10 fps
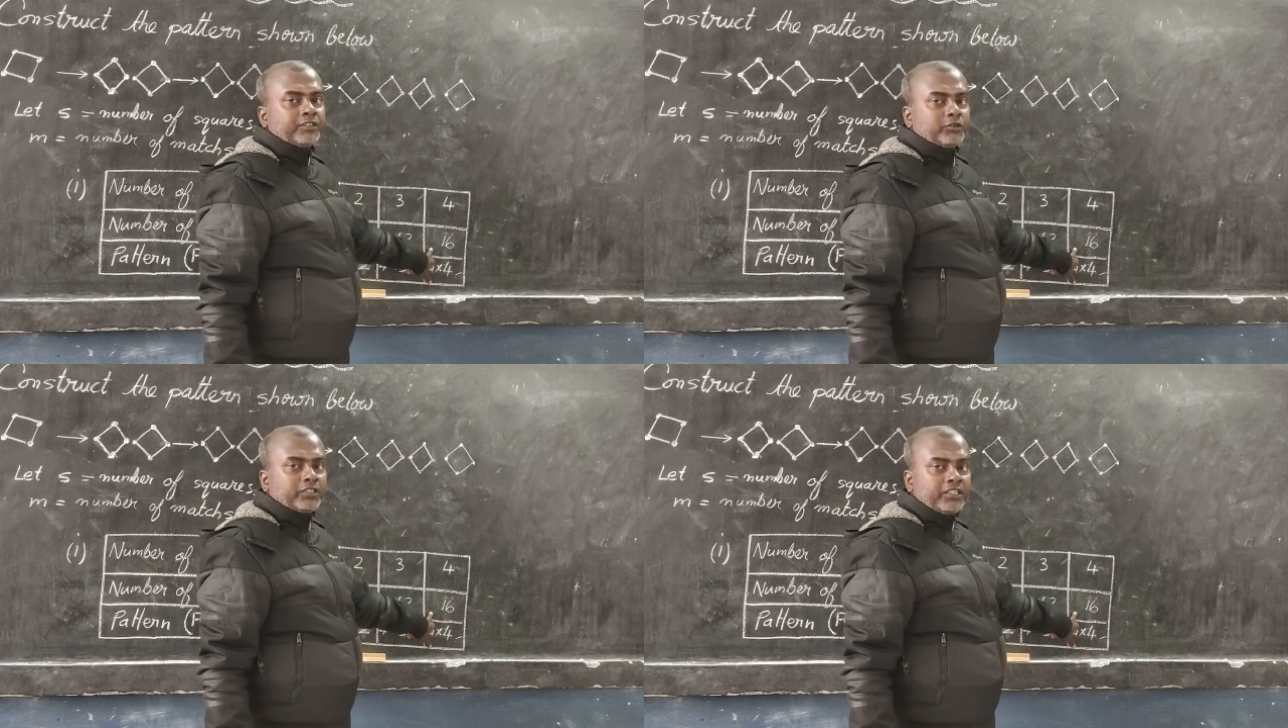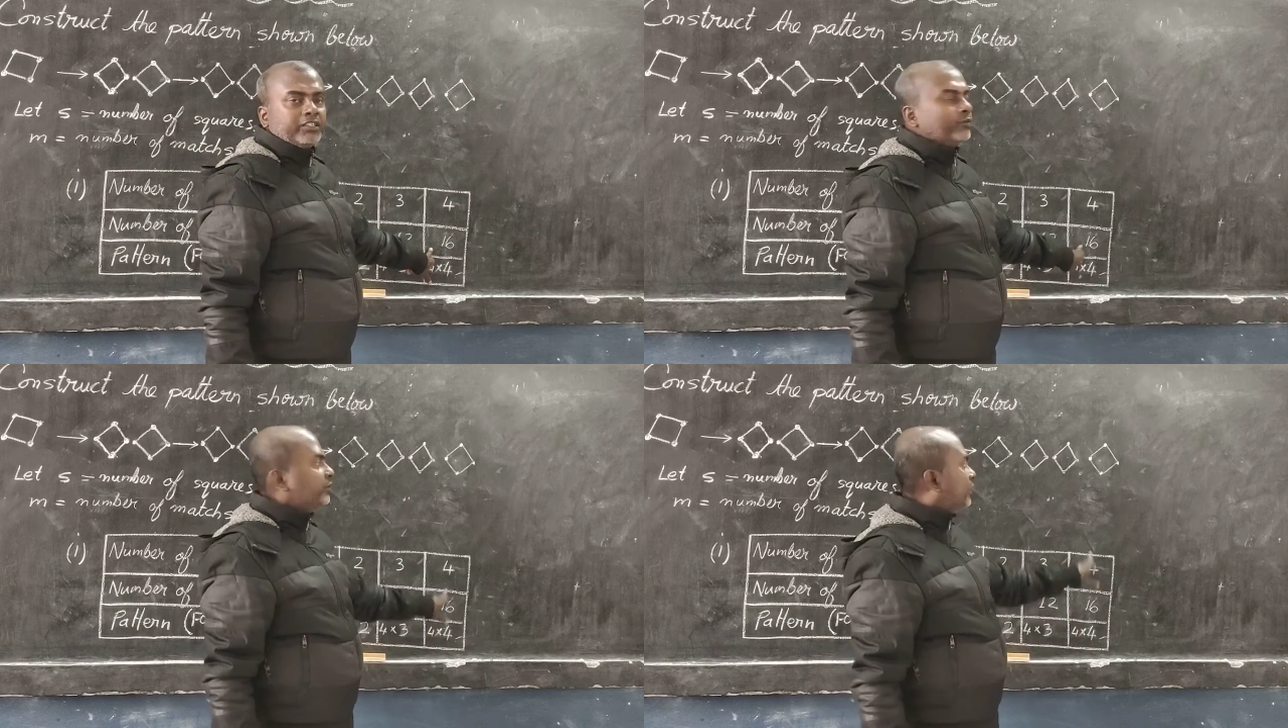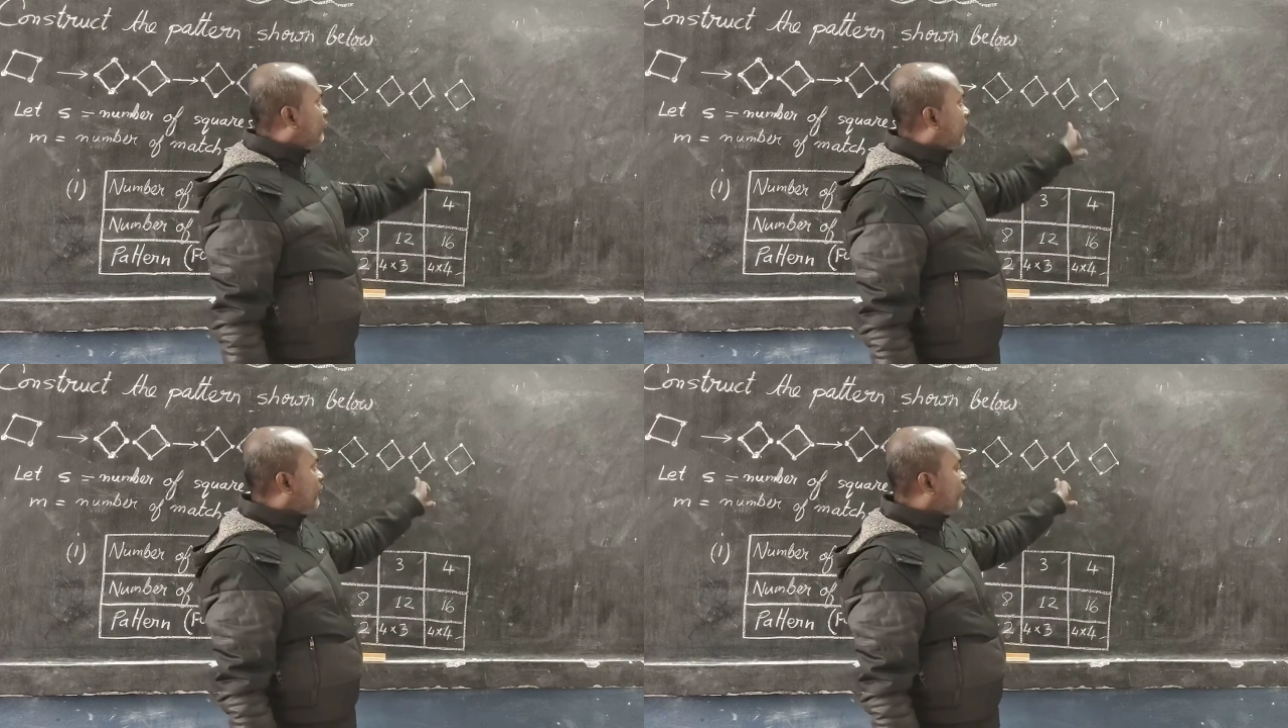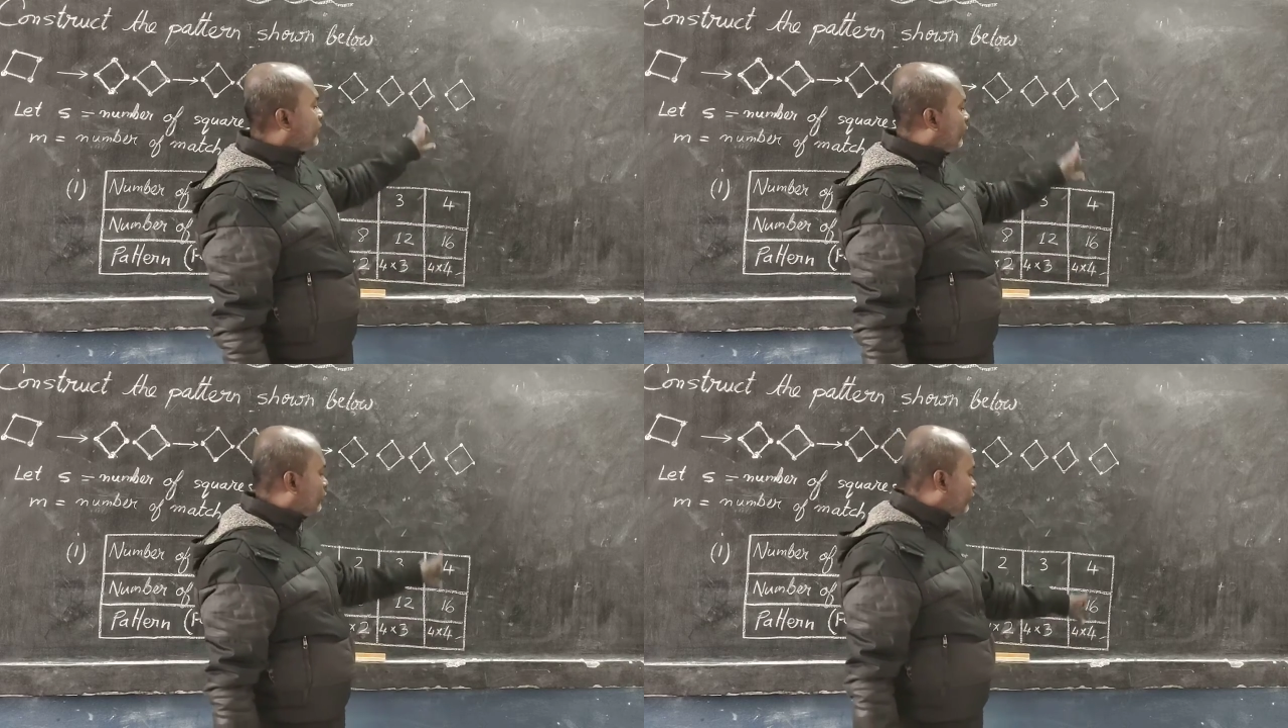So see, without
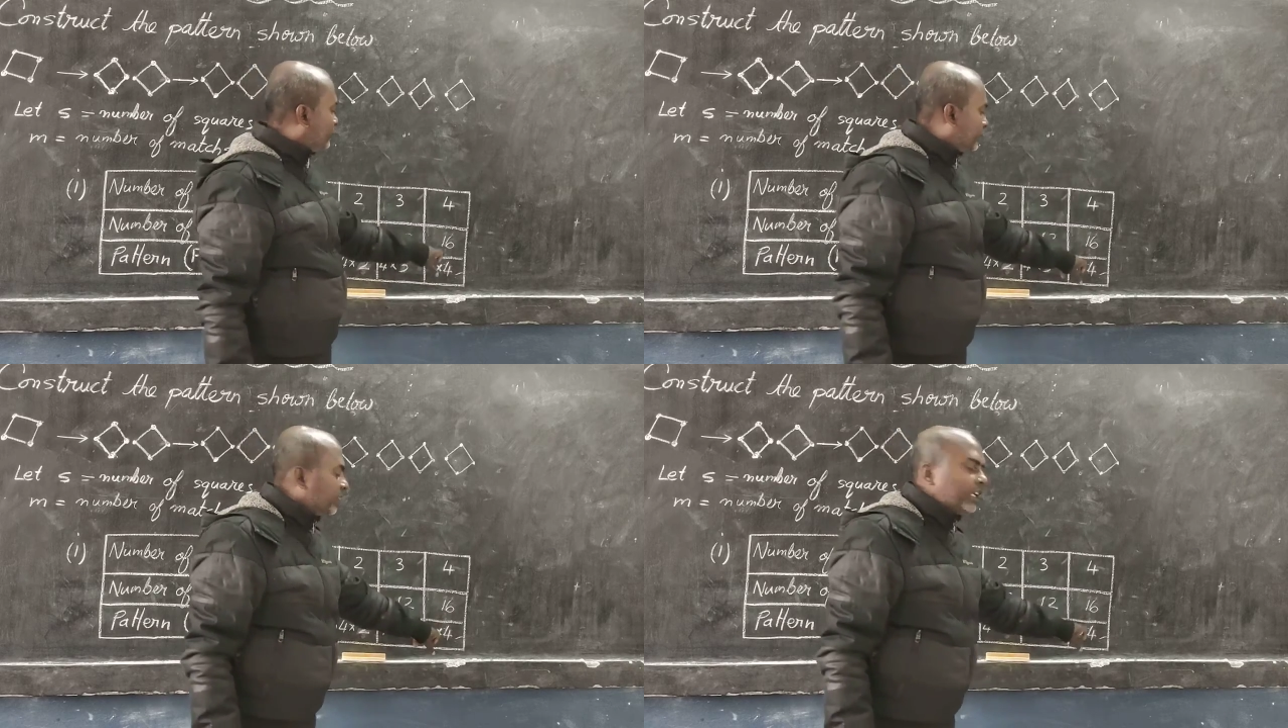counting also you can